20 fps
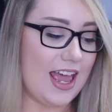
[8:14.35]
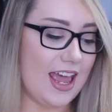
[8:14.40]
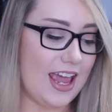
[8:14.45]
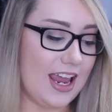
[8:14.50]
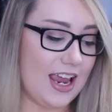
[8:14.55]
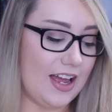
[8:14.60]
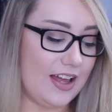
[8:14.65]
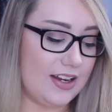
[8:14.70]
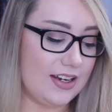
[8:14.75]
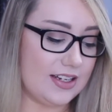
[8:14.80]

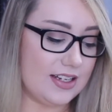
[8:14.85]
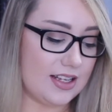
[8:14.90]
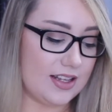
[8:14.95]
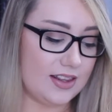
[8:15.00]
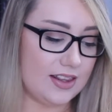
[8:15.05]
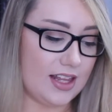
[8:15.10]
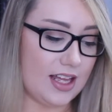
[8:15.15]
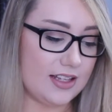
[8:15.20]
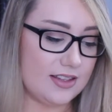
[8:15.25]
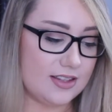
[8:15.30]
And
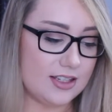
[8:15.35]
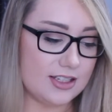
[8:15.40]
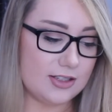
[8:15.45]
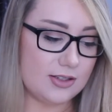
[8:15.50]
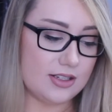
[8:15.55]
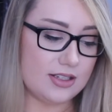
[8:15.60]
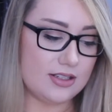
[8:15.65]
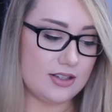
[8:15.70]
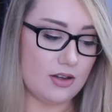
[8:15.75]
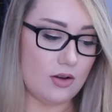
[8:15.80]
that this
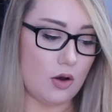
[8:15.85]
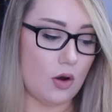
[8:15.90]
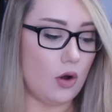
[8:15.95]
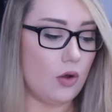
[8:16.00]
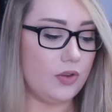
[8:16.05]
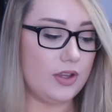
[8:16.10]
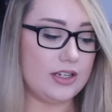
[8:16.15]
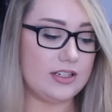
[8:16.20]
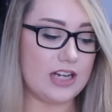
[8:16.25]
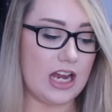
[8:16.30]
is the
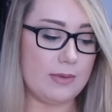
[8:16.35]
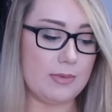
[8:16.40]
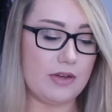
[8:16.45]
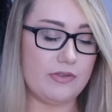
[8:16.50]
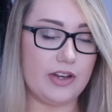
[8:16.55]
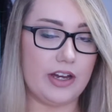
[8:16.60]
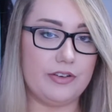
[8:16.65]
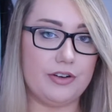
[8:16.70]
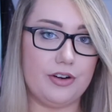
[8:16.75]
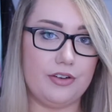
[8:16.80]
only time
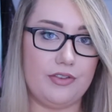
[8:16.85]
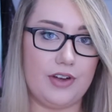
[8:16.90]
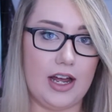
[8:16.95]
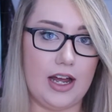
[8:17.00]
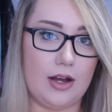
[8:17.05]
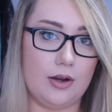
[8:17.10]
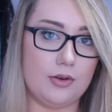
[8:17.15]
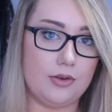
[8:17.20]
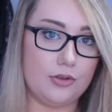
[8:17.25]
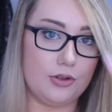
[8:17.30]
I've ever
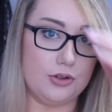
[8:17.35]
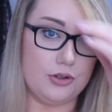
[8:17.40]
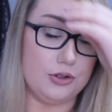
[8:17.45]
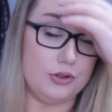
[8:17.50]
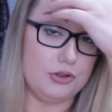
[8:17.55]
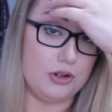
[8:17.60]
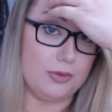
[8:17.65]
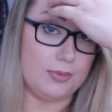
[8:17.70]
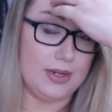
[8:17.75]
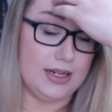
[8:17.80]
found the
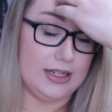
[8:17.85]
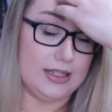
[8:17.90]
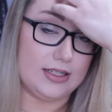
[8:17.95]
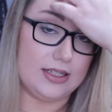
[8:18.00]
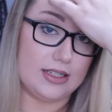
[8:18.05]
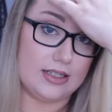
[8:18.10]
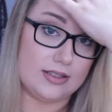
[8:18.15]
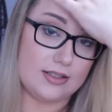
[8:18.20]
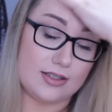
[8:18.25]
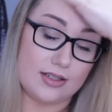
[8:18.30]
New
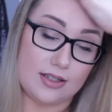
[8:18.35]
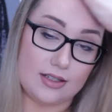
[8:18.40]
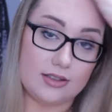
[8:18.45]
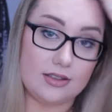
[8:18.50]
Romantics